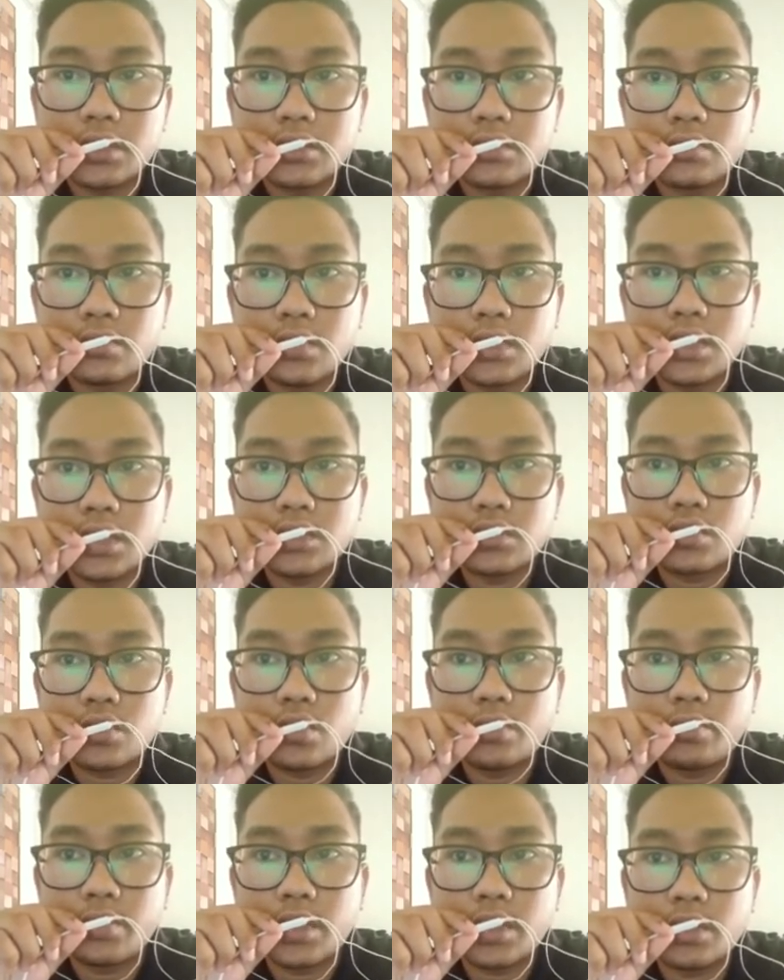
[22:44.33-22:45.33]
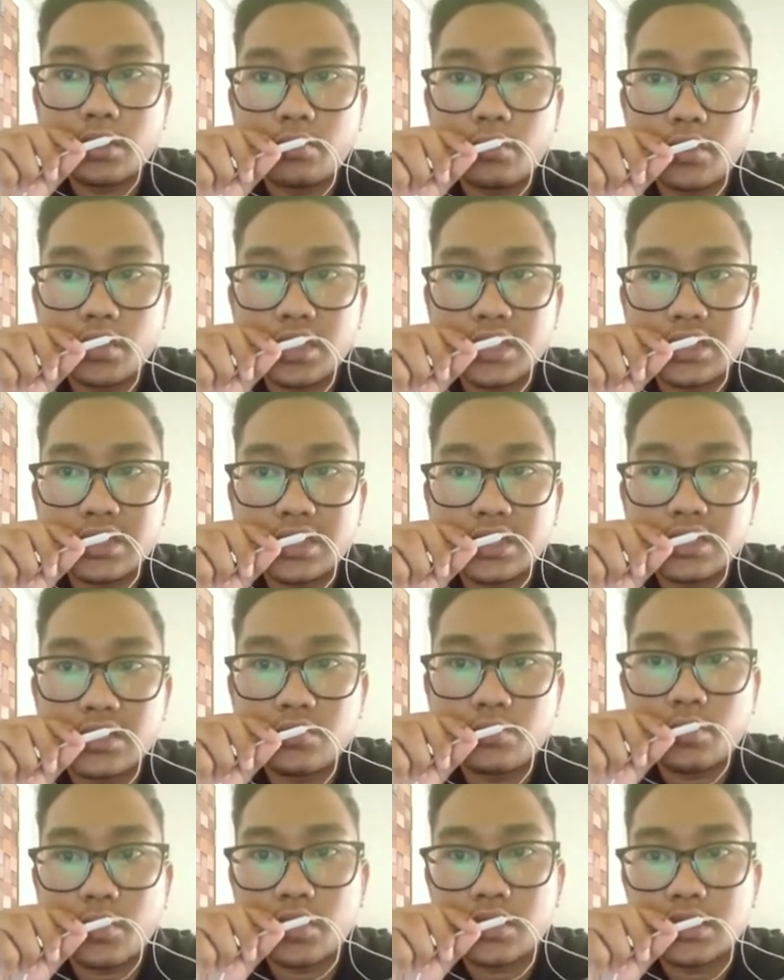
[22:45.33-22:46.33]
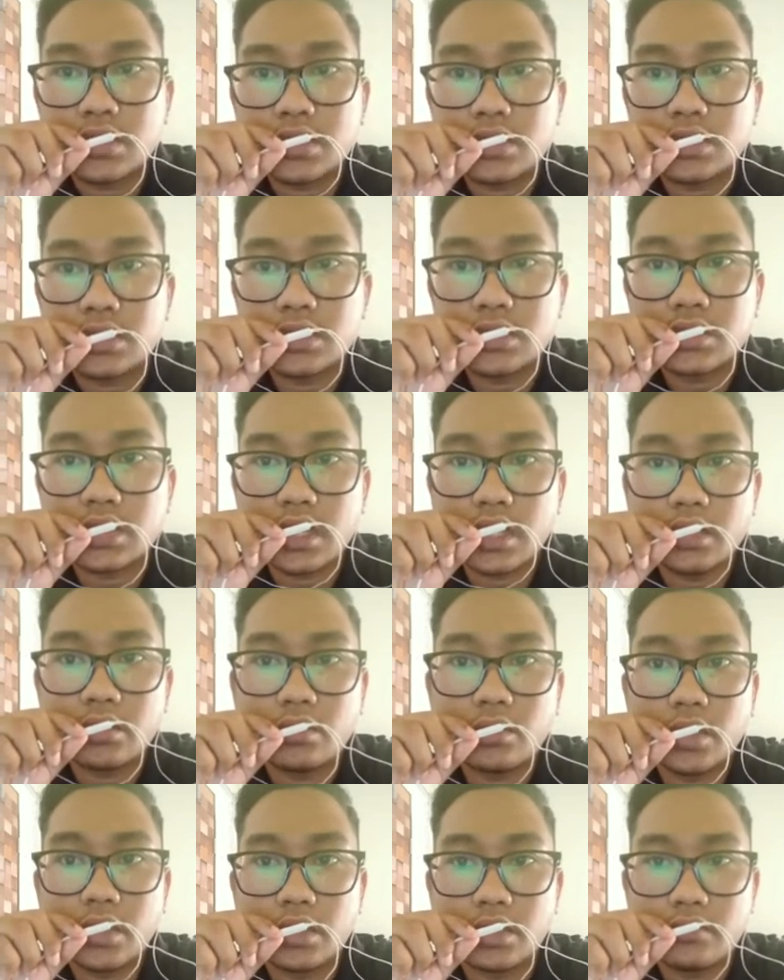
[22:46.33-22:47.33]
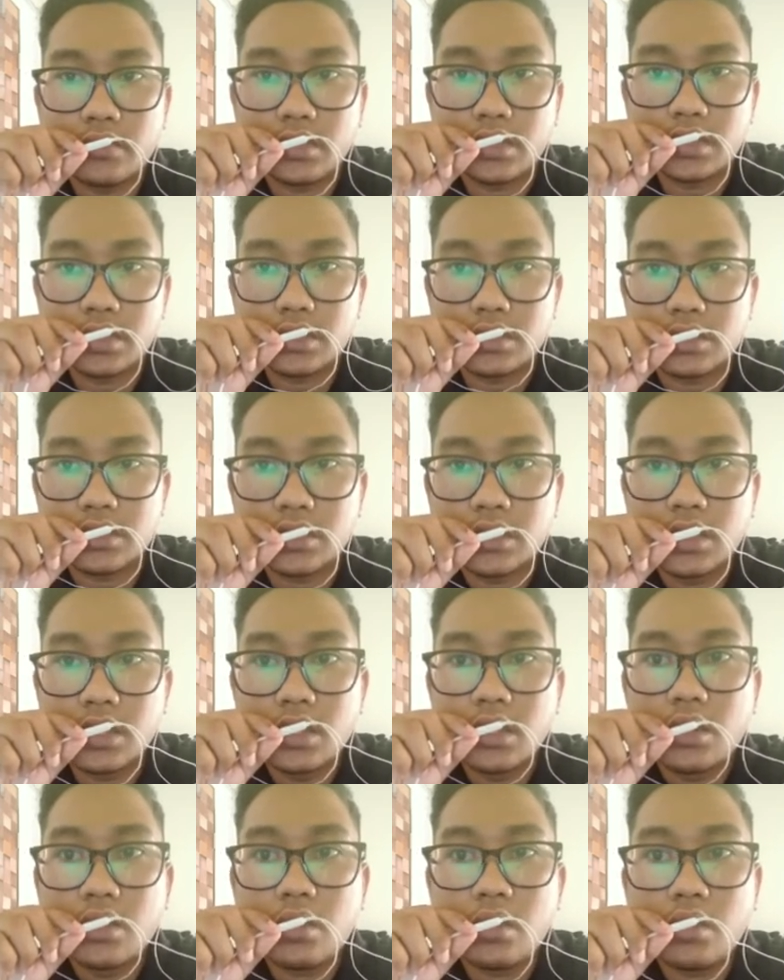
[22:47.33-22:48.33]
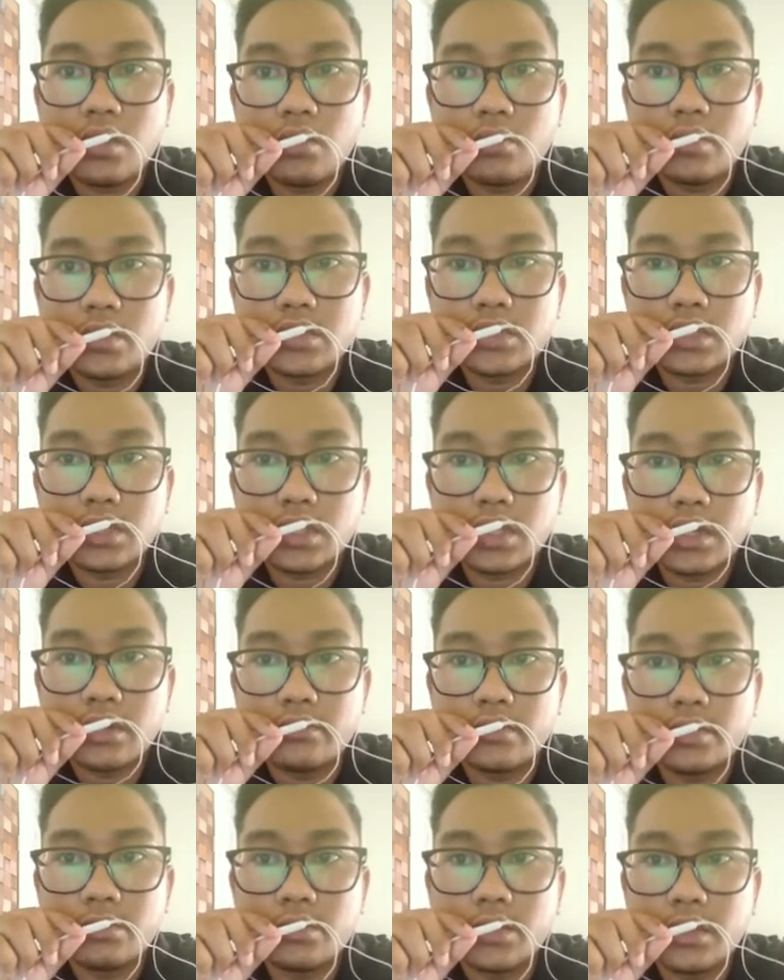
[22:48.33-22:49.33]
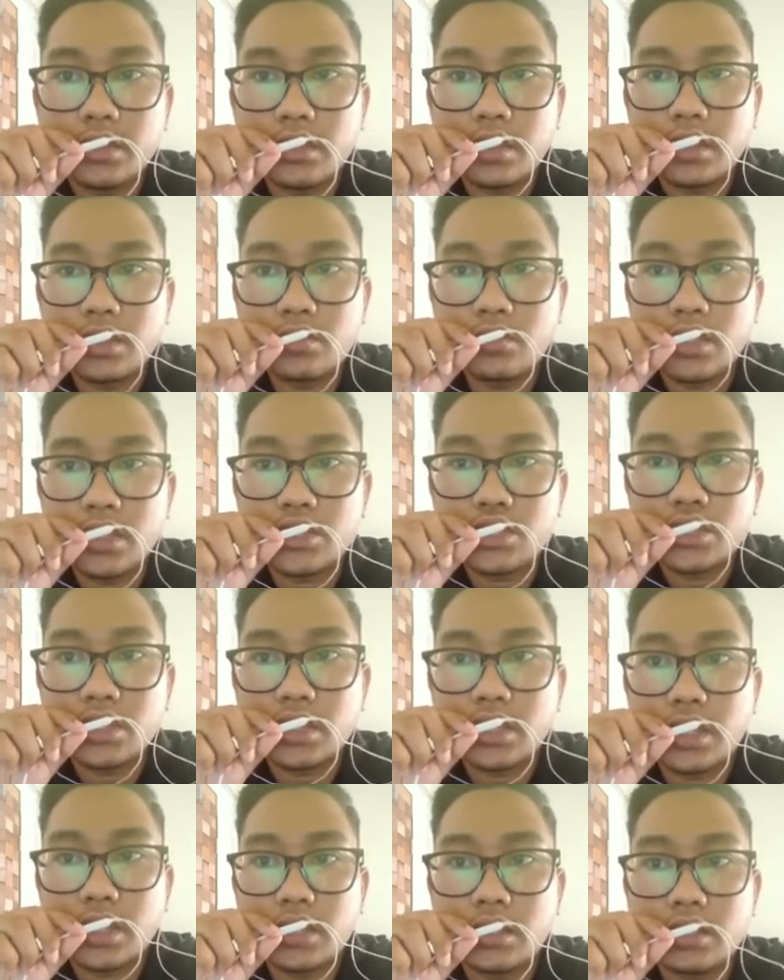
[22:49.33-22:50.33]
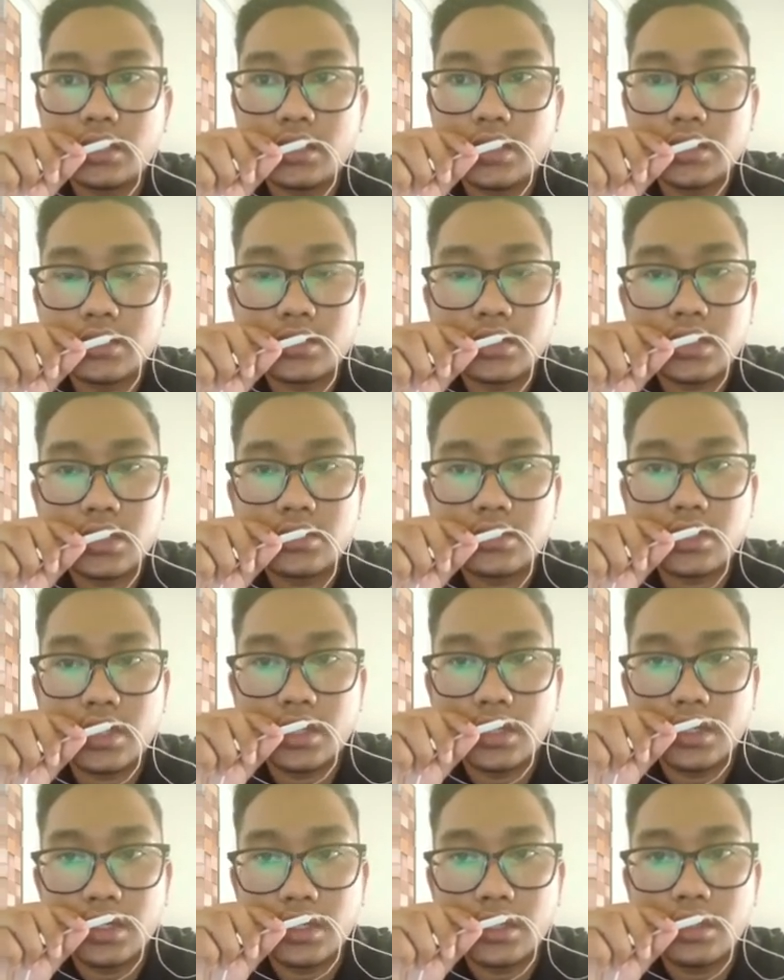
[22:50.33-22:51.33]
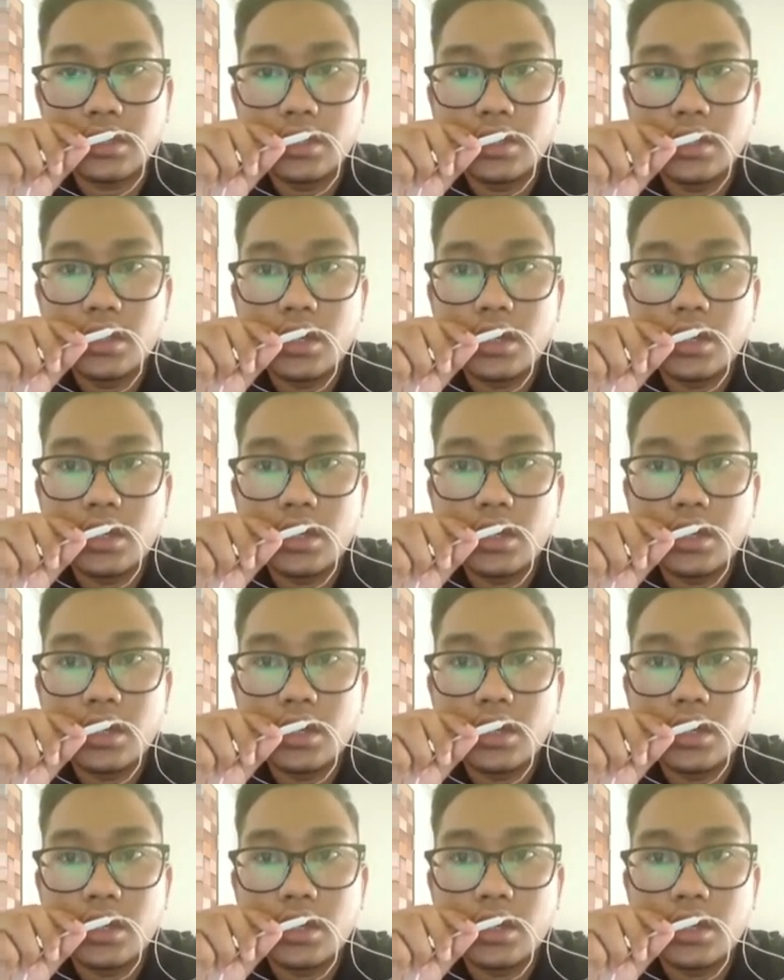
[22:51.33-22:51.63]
with corporate policies, processes, and activities, or with the government regulation and industry standard.